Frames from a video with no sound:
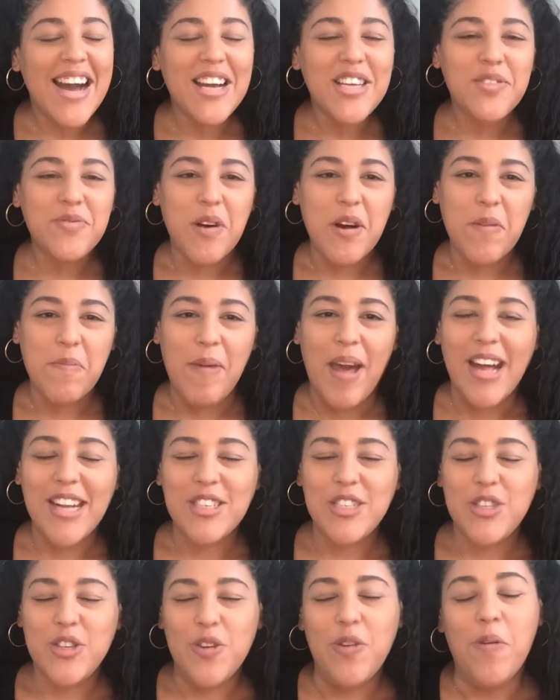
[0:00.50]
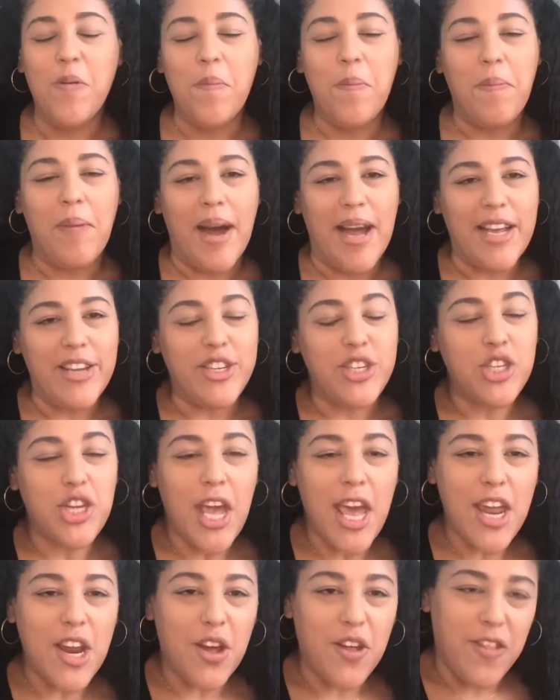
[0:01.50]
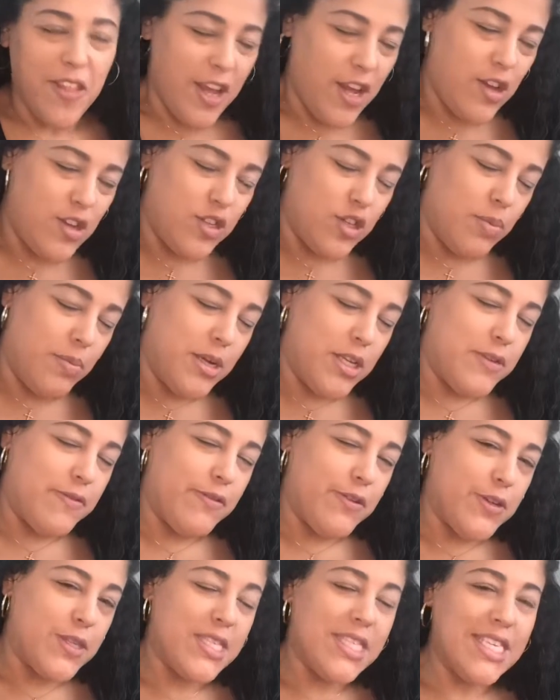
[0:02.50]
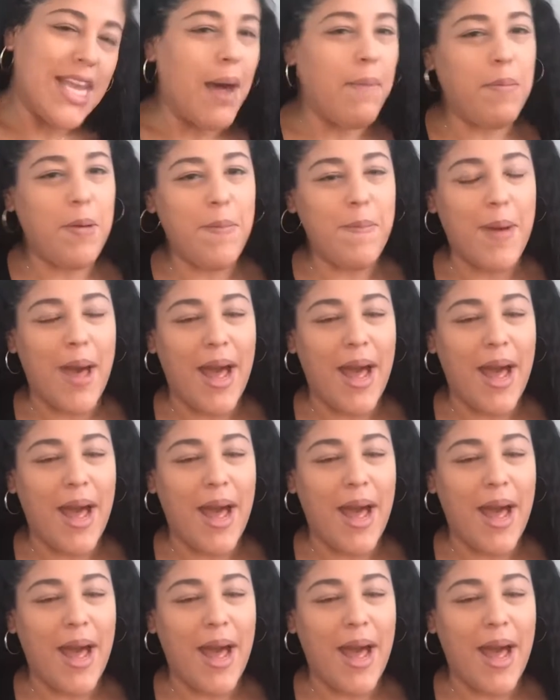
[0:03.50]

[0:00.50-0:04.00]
guys, welcome back to my channel. Thank you so much for stopping